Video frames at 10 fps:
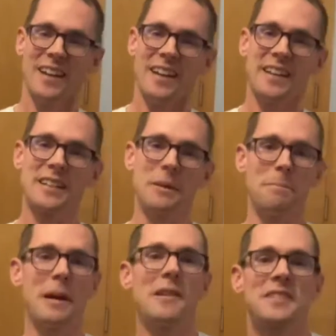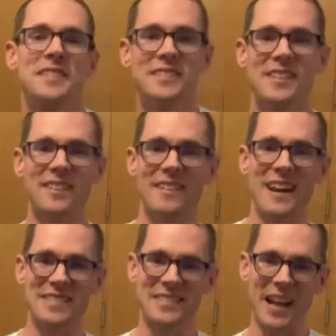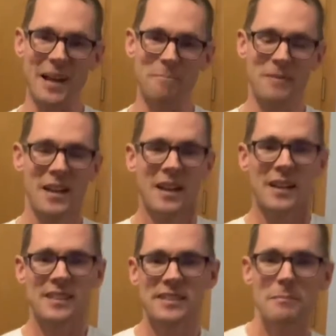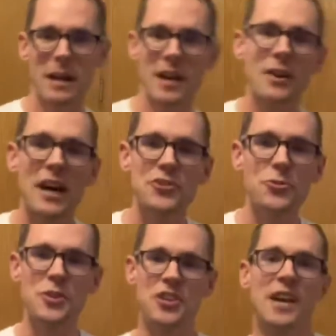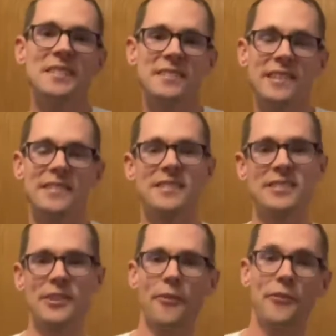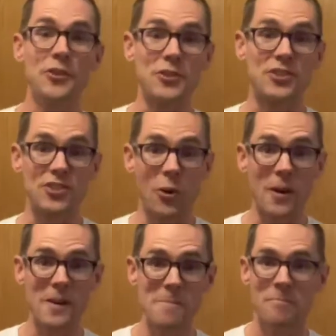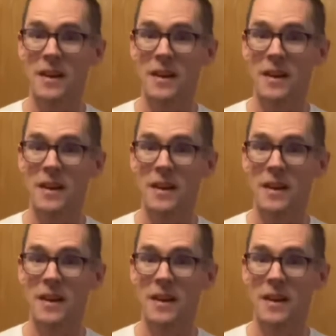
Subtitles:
in comparison to the last time. Because it may, as you retest it, still feel sore.